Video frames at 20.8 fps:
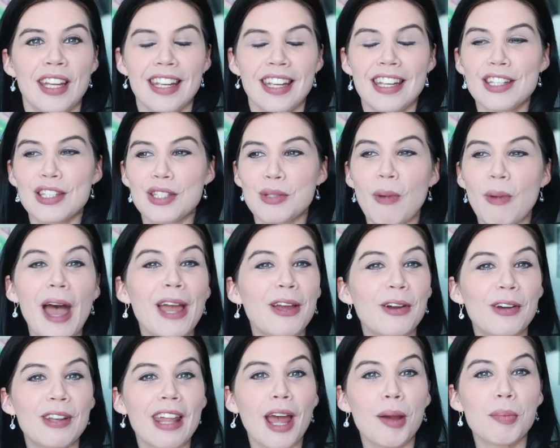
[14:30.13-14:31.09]
He
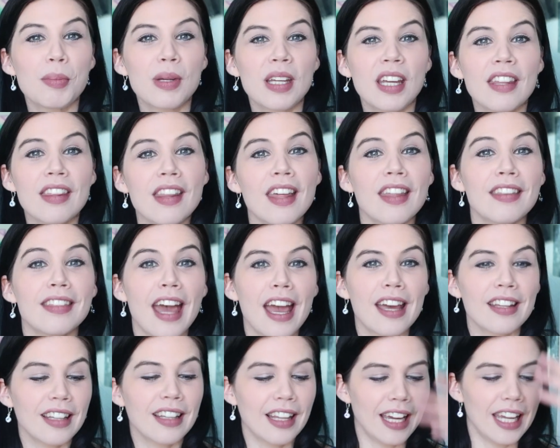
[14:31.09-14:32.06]
smiled at me, and then
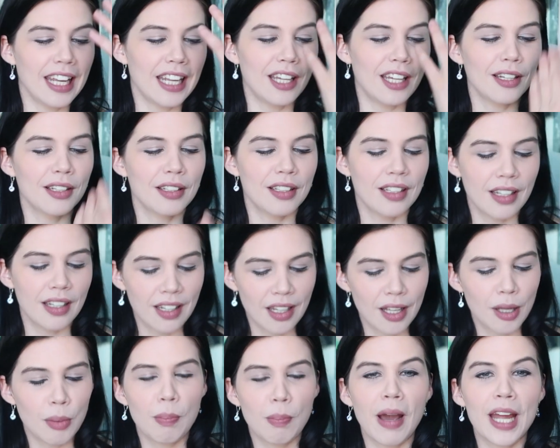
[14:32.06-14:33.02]
that, like,
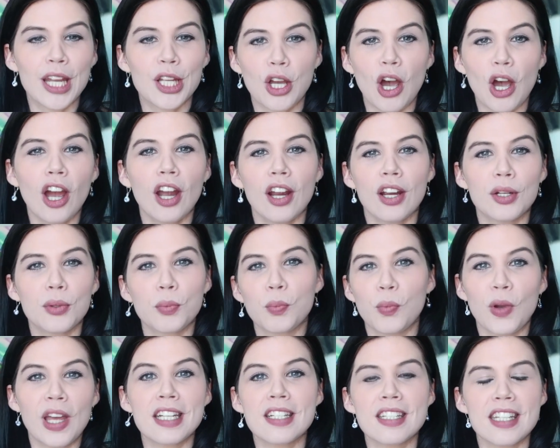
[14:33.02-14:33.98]
my
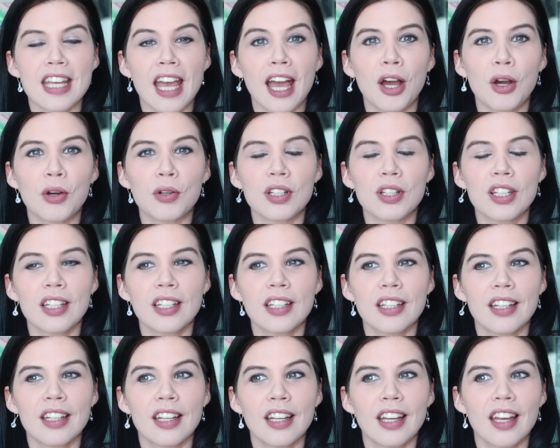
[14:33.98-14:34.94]
guard went down.
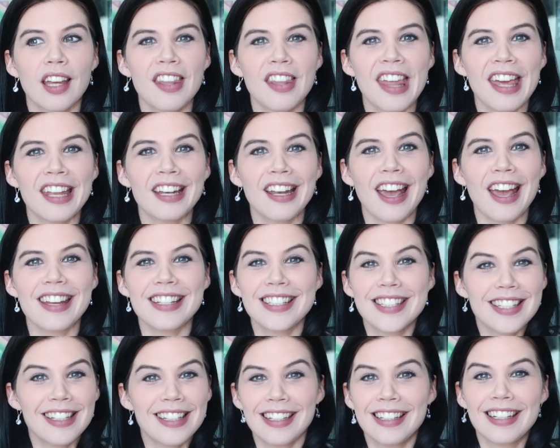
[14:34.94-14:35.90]
And then I
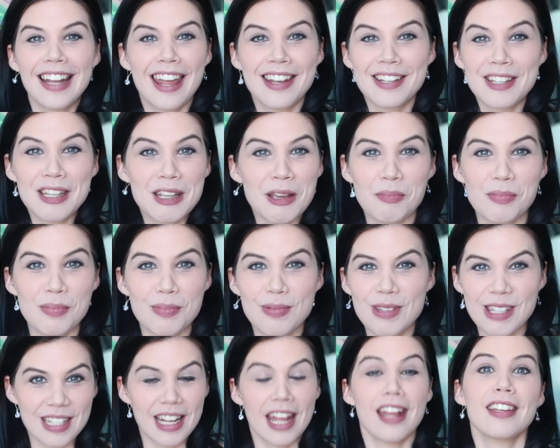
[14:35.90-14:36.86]
didn't end up
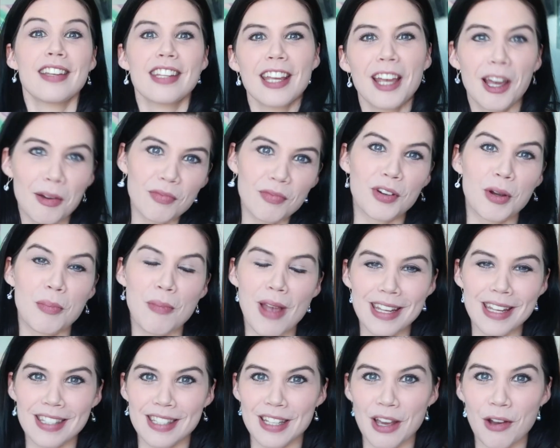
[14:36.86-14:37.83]
standing up for
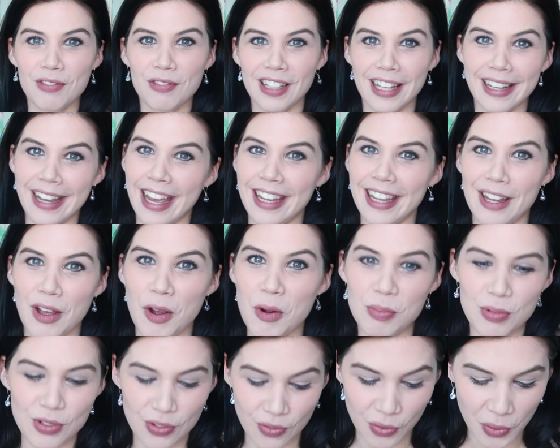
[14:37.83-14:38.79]
myself like I
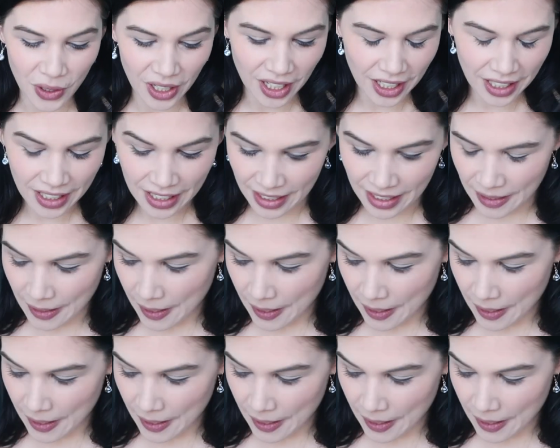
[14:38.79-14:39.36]
hoped for.